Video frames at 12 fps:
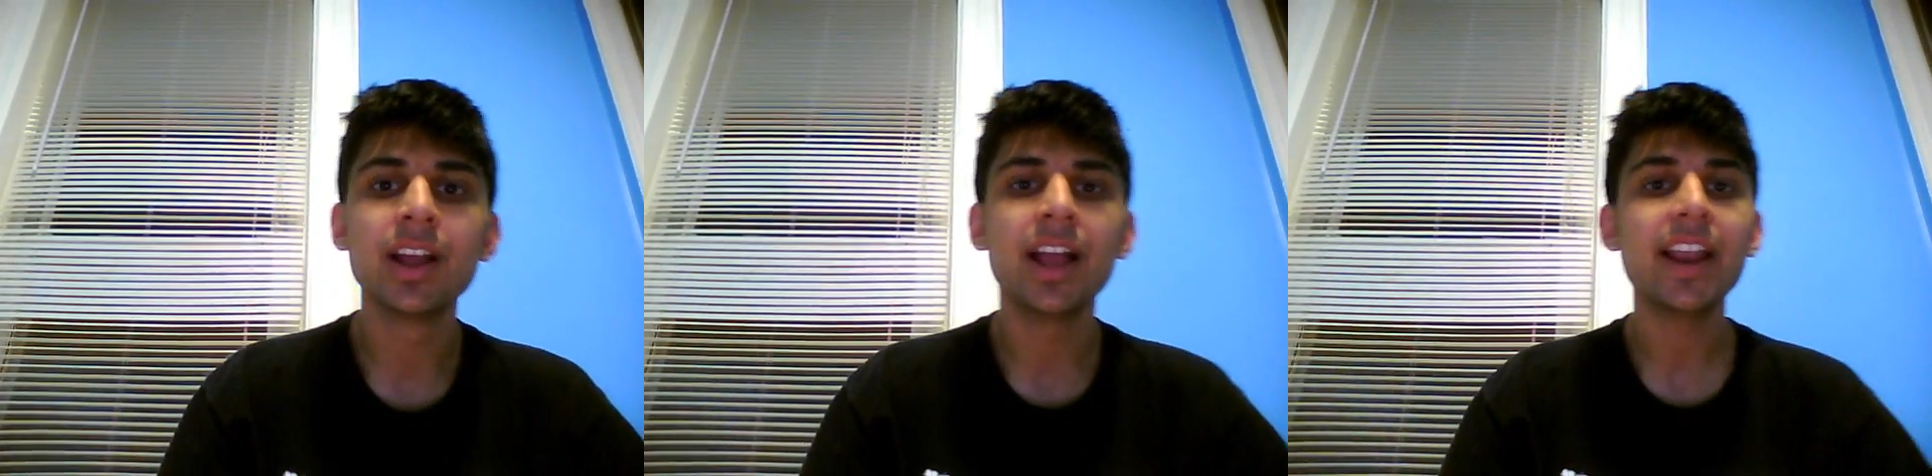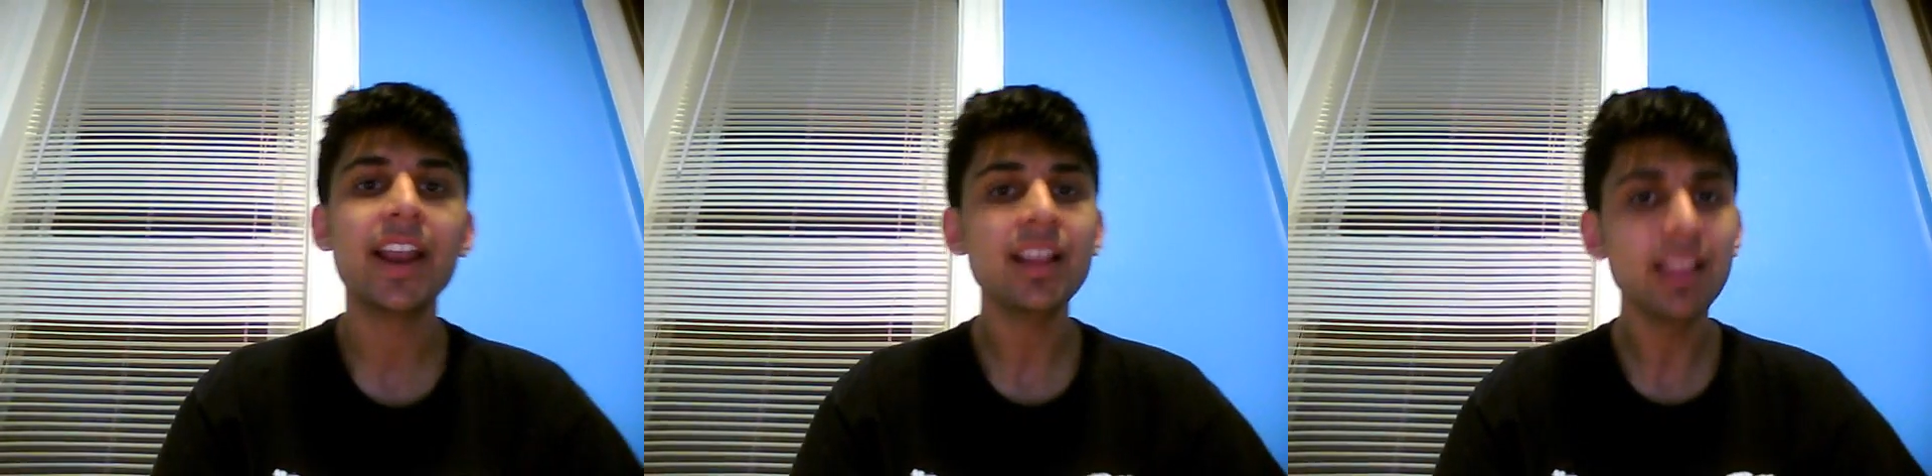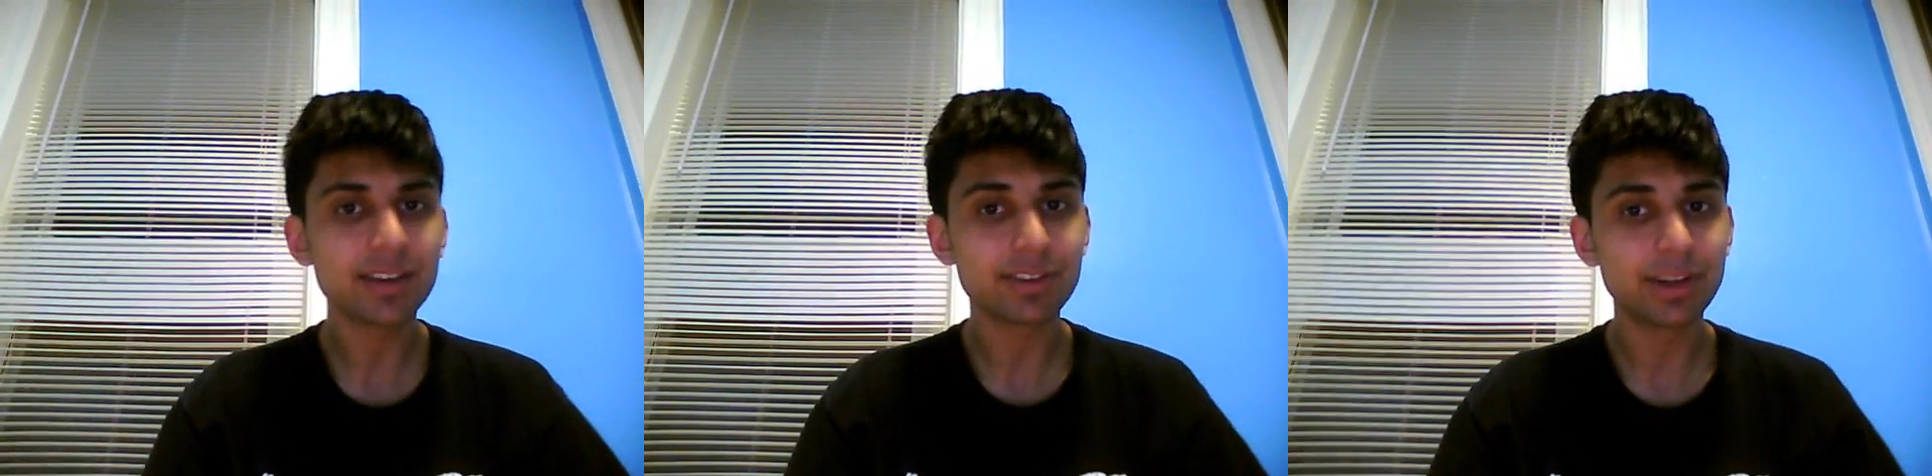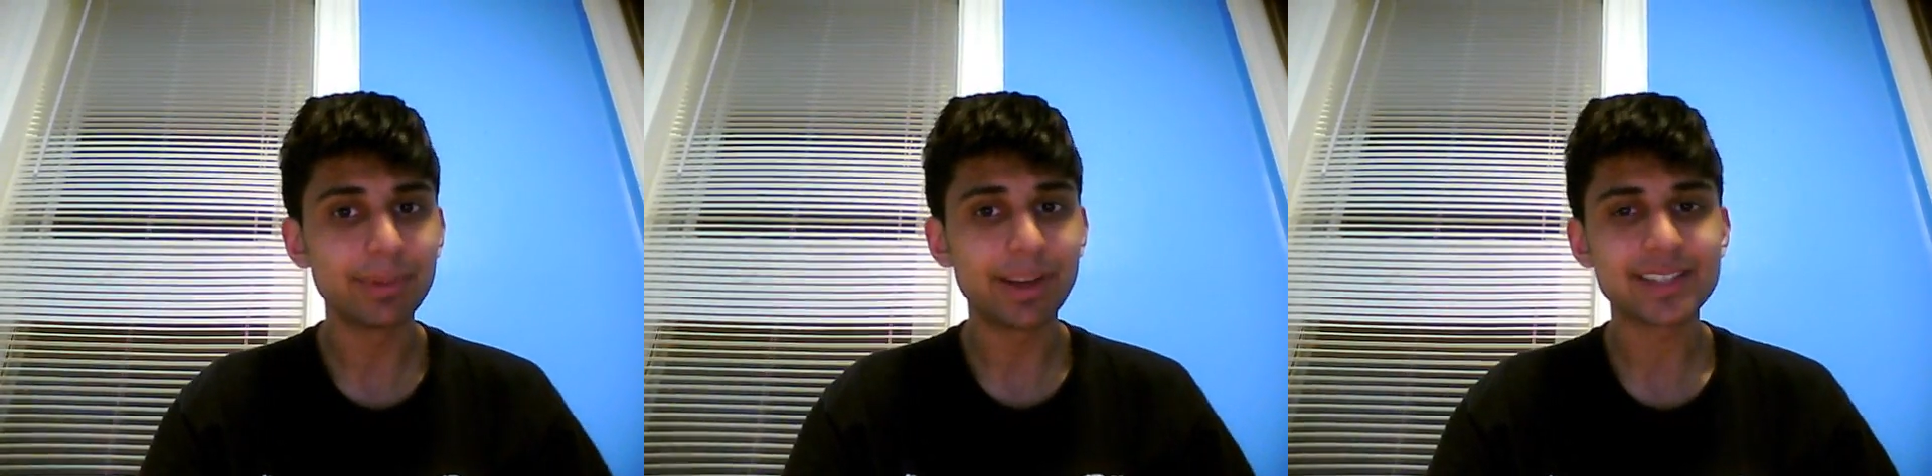And I like
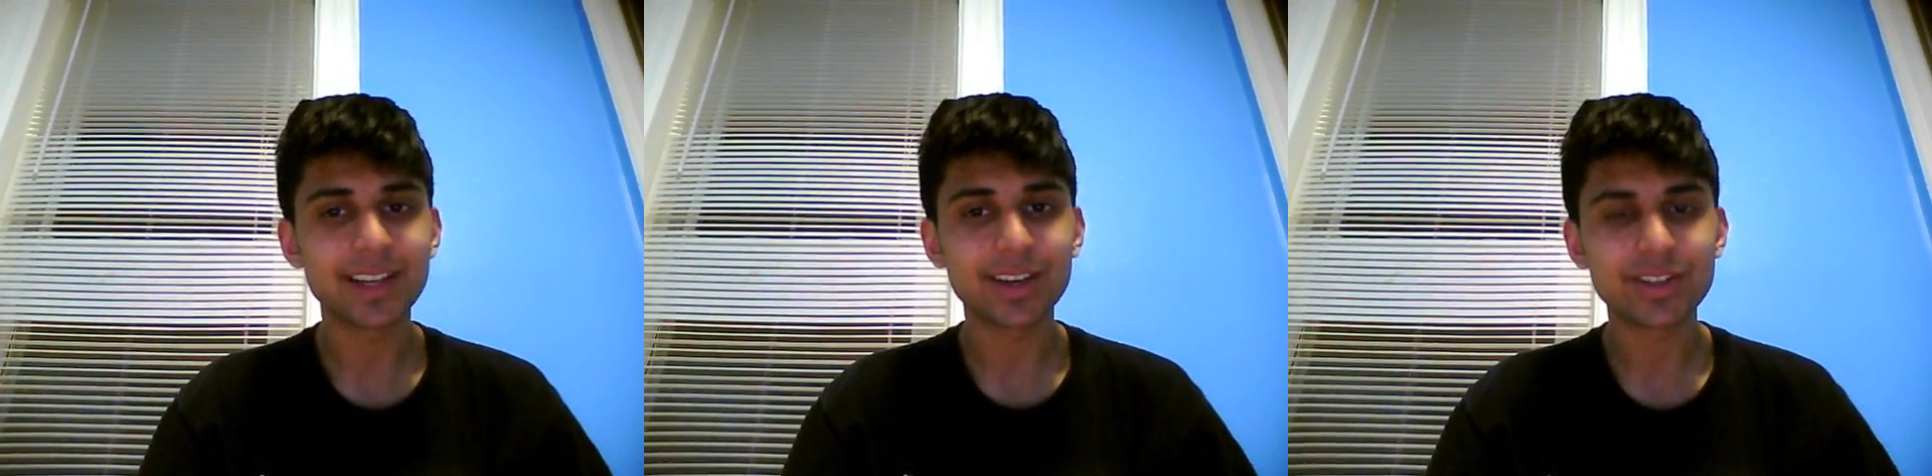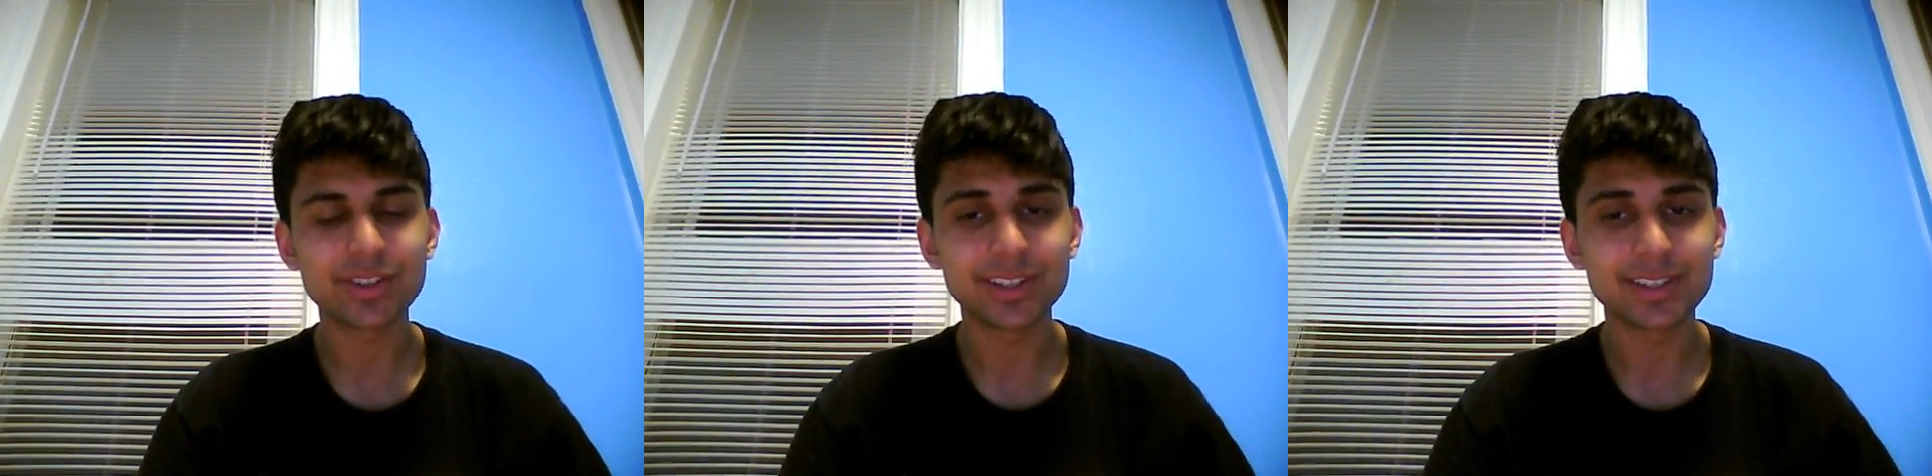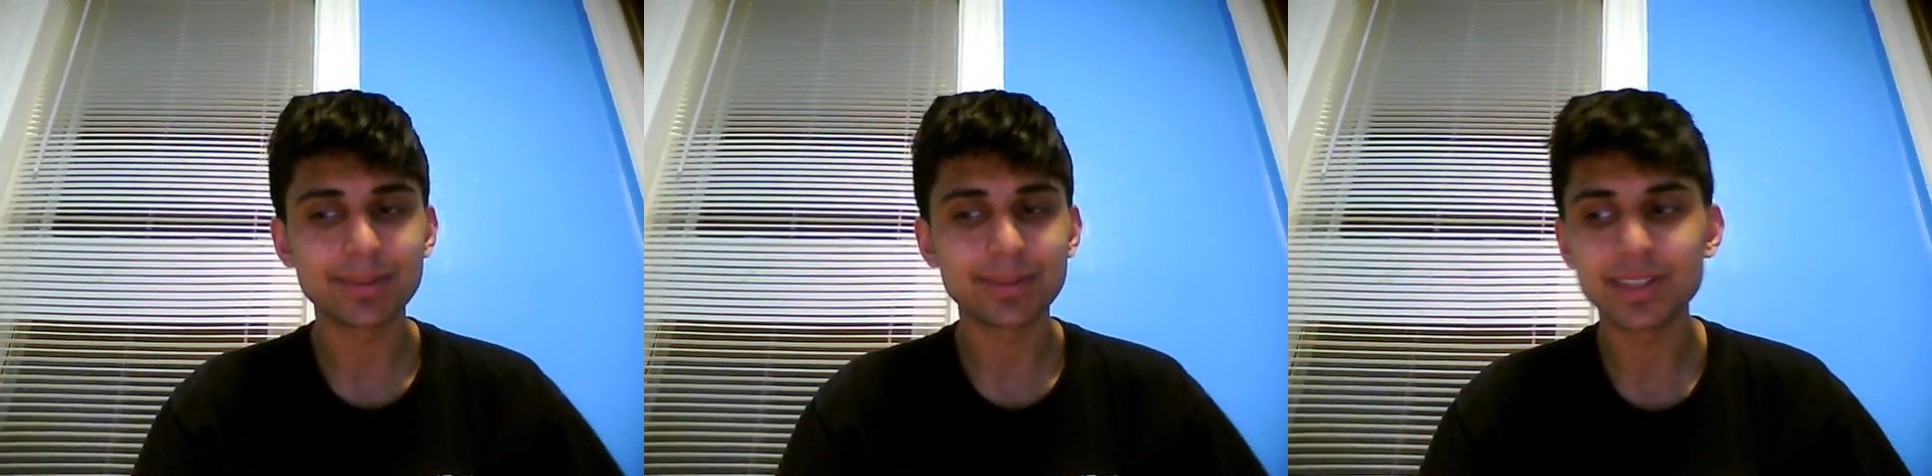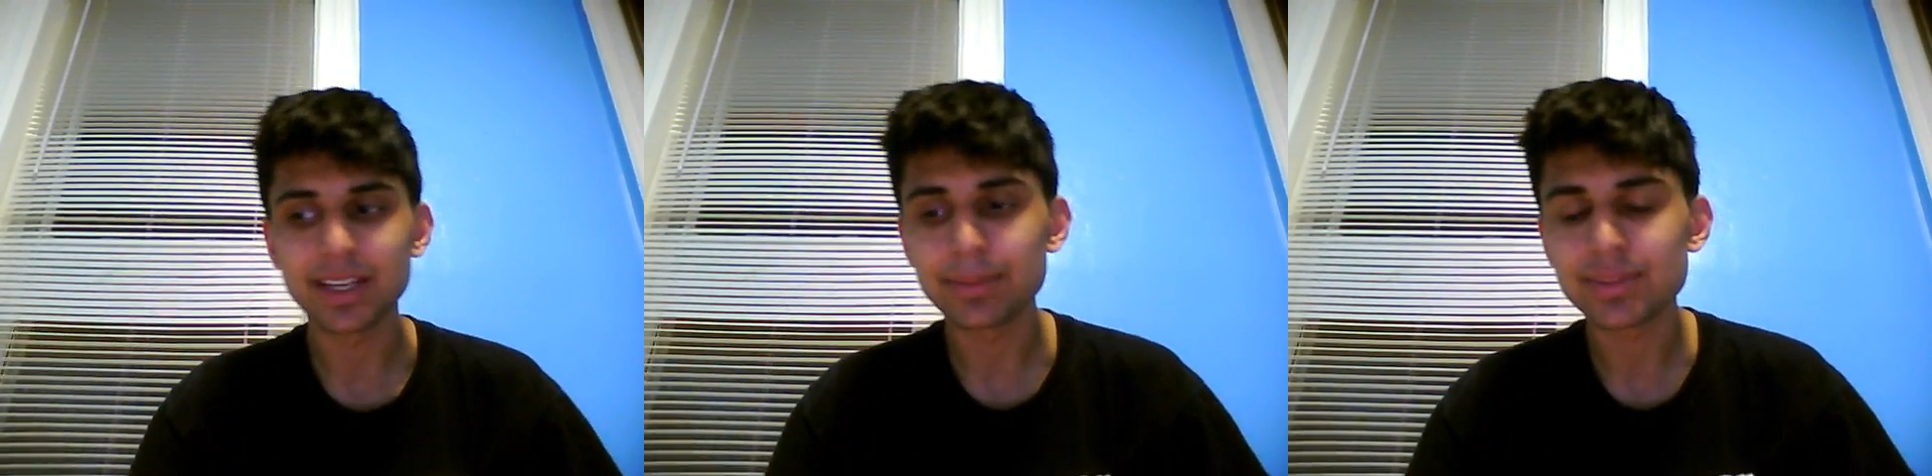remakes, actually,
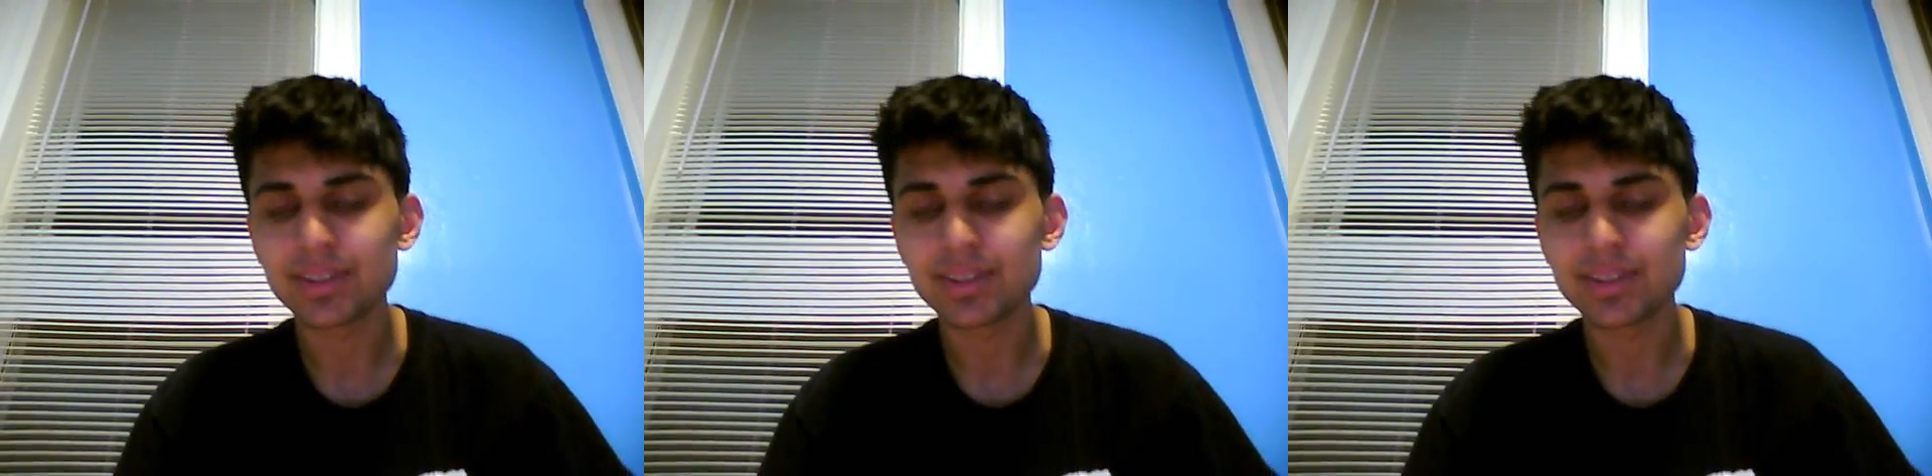sometimes.